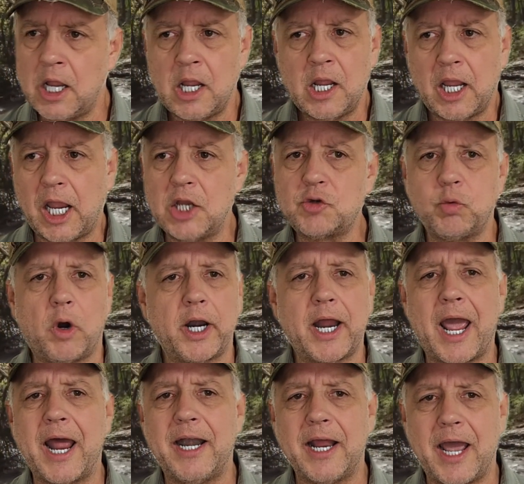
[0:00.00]
Each one
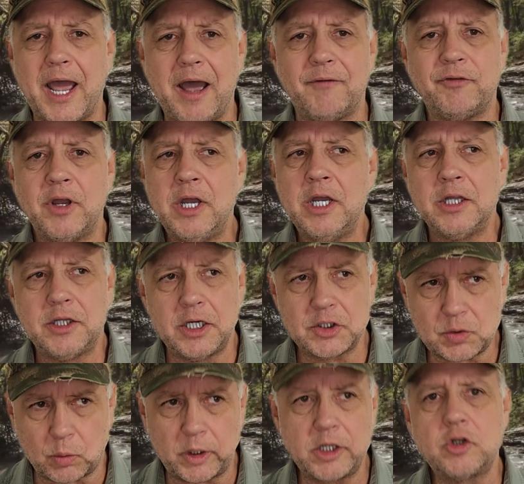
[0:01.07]
had to have these
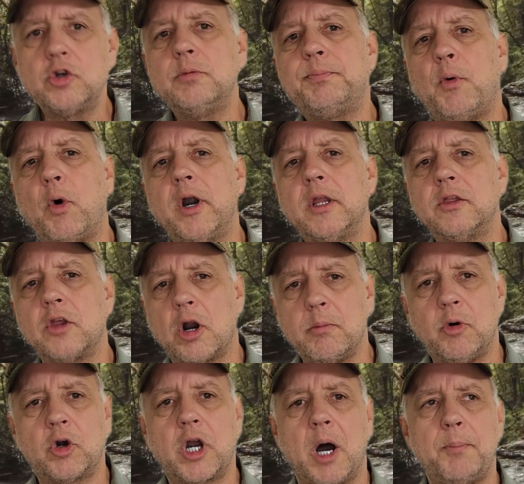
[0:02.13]
22 pointed
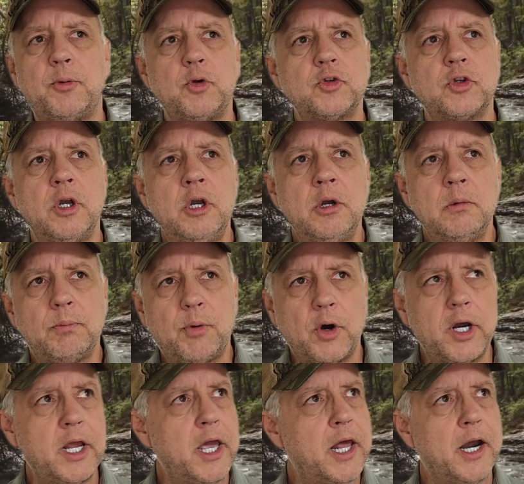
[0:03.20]
thermocouples
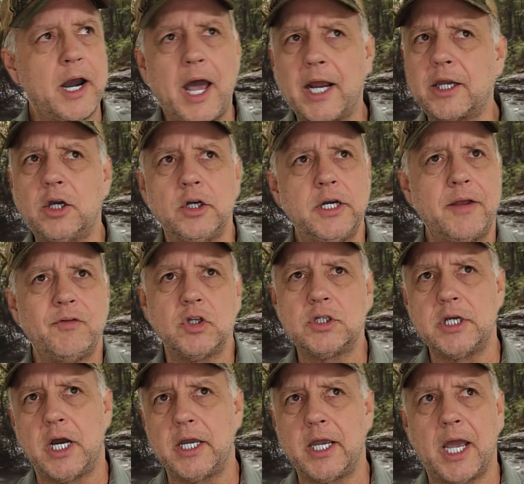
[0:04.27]
put in, and I couldn't even
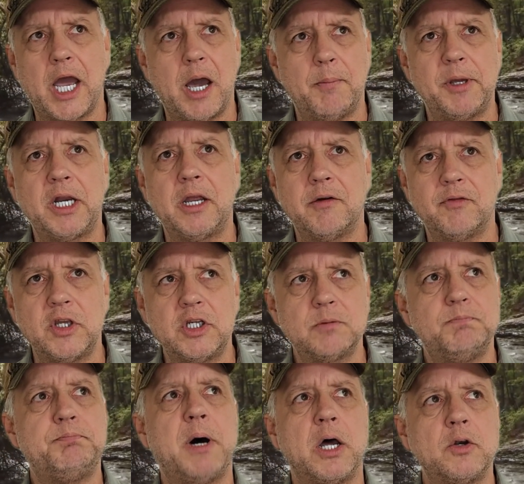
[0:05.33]
tell you how many of these
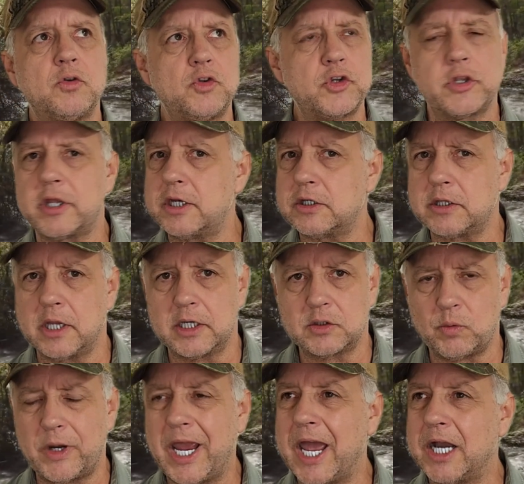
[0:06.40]
bundles of these things
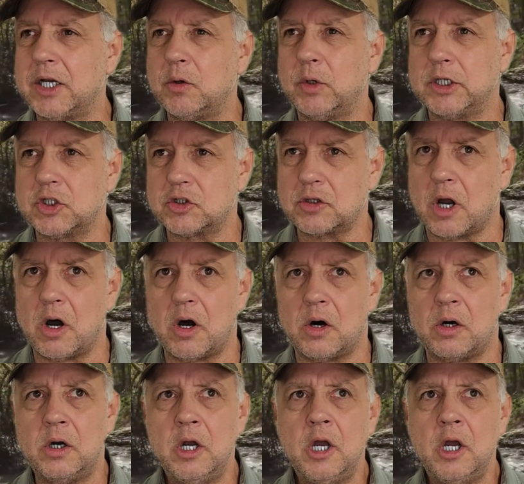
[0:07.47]
we had to install.